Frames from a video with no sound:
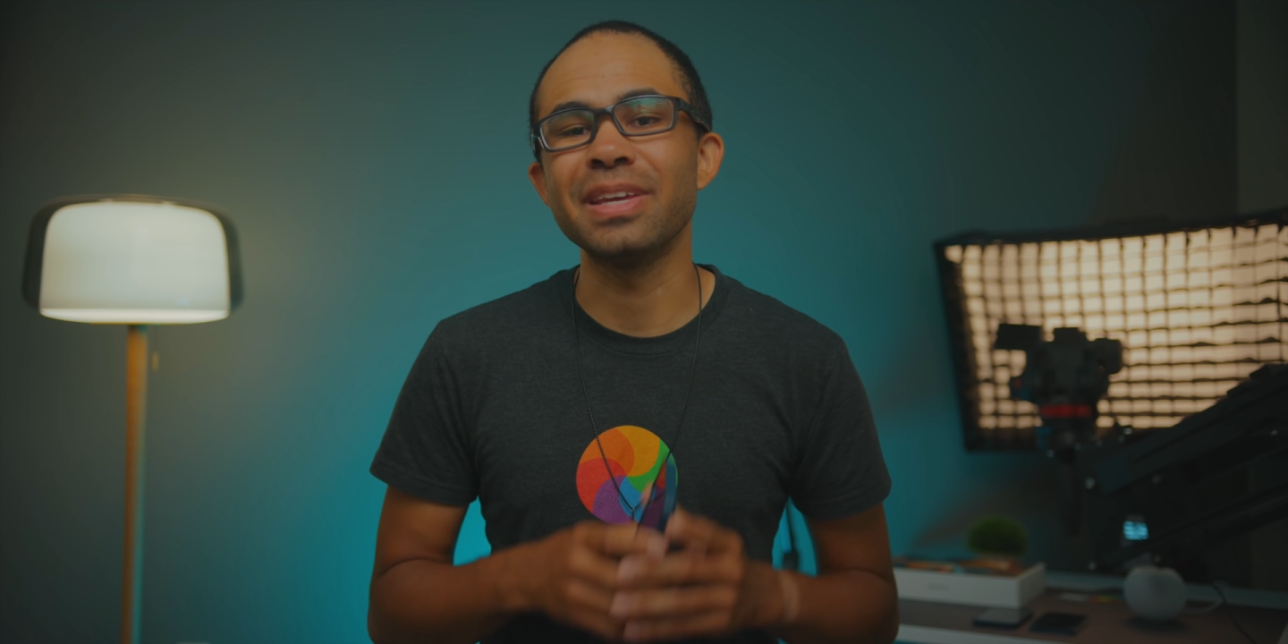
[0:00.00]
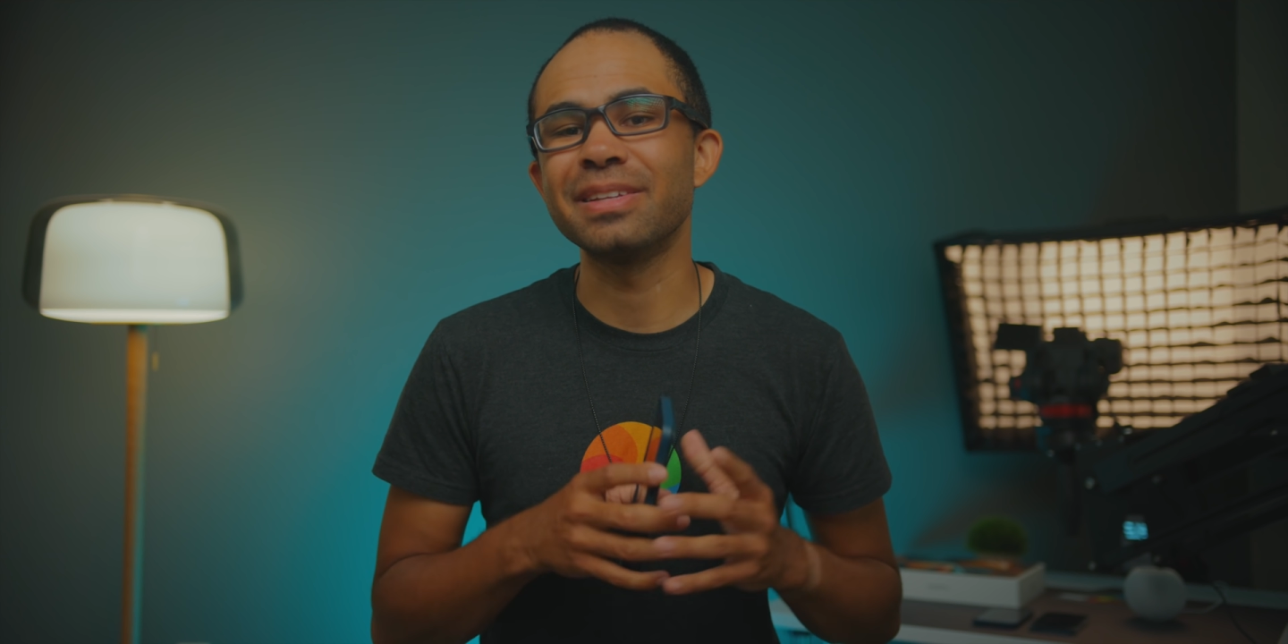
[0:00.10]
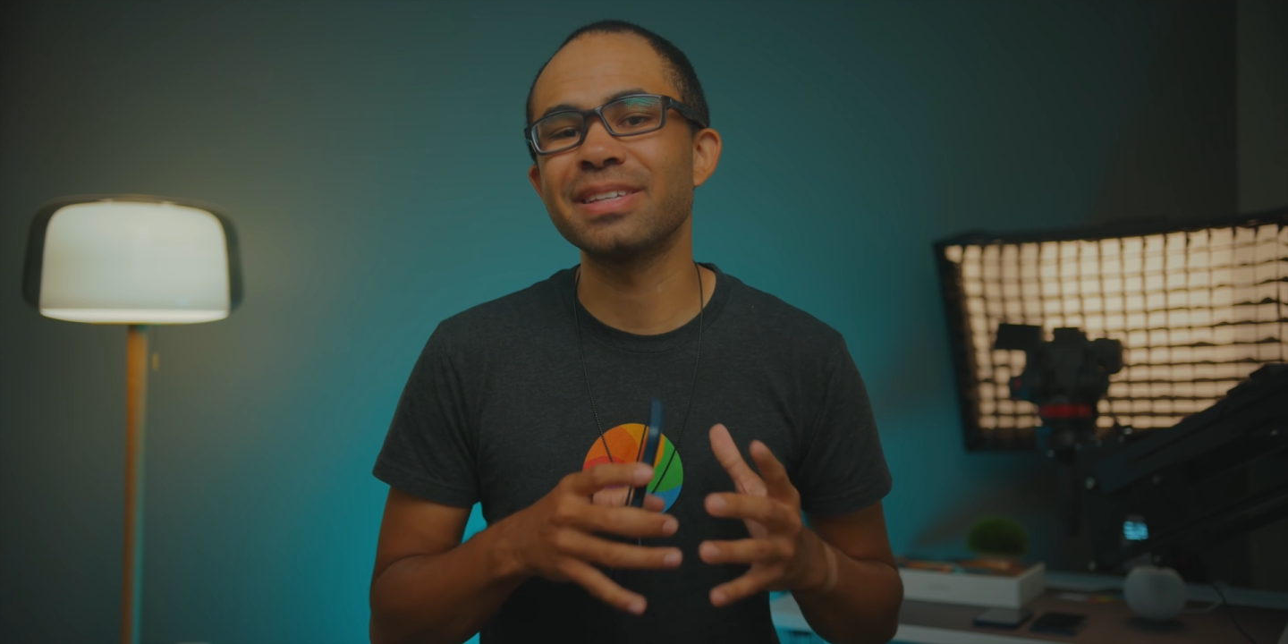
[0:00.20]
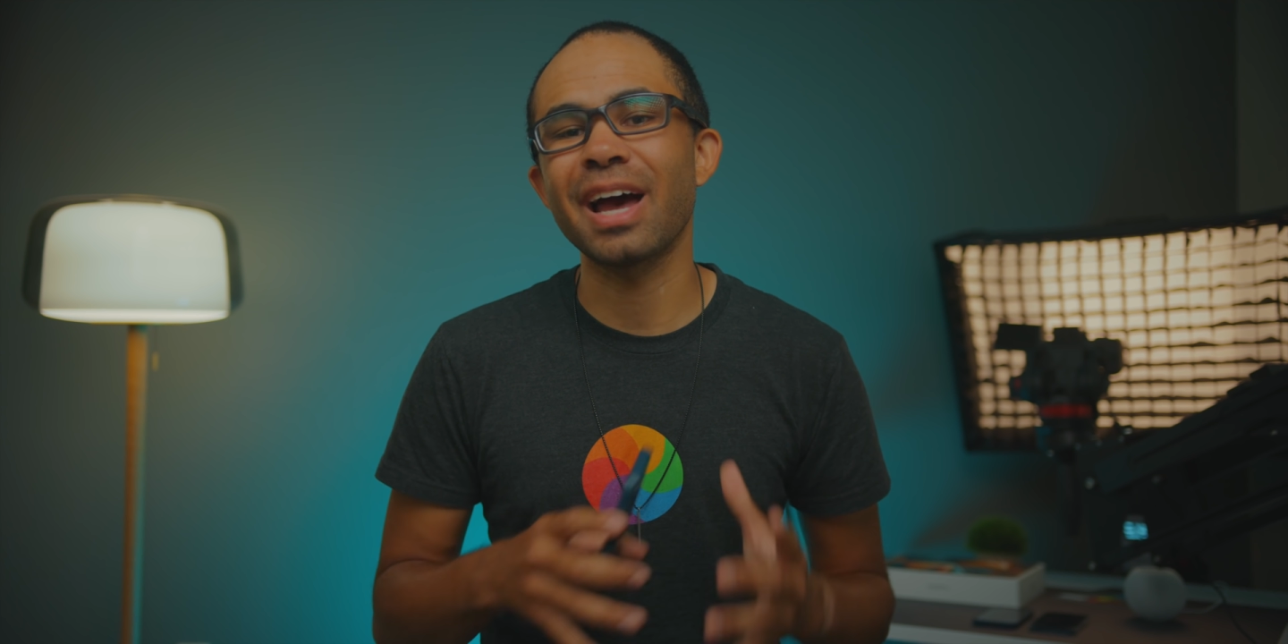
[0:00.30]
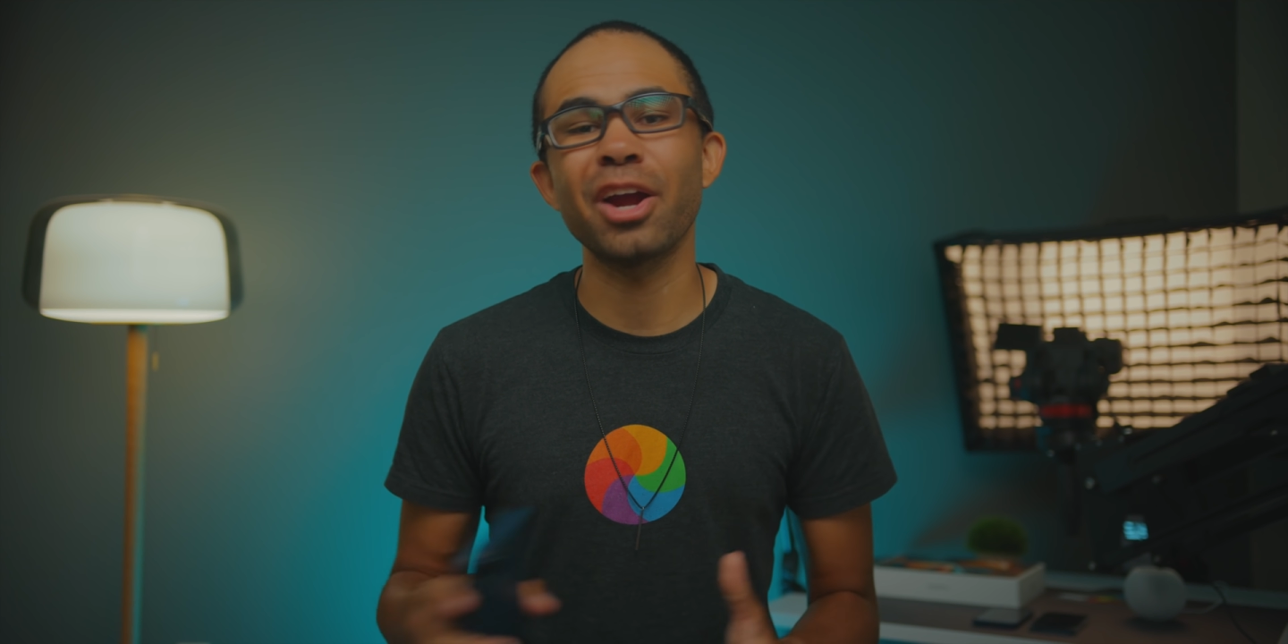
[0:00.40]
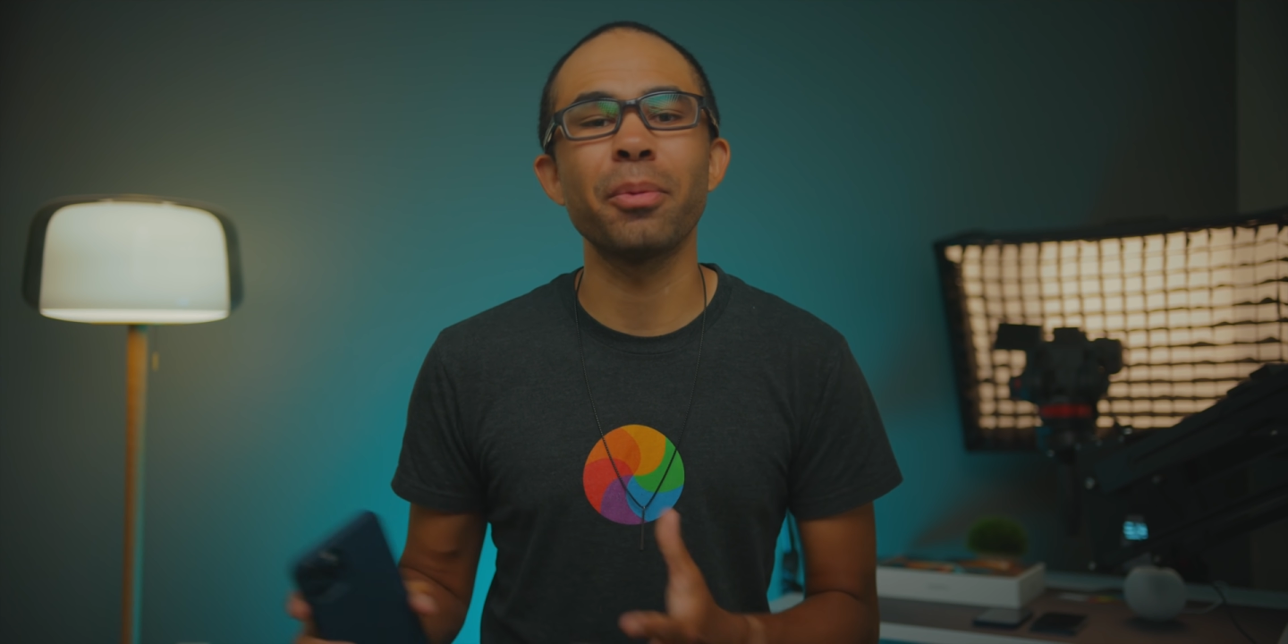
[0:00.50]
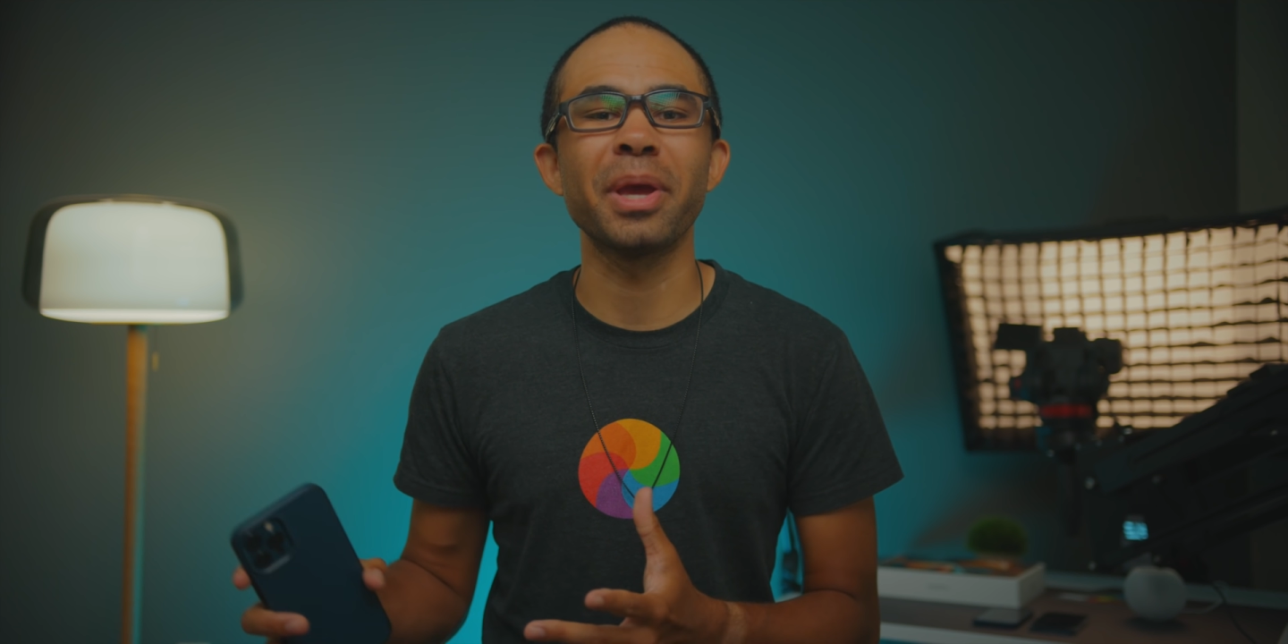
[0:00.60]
the entire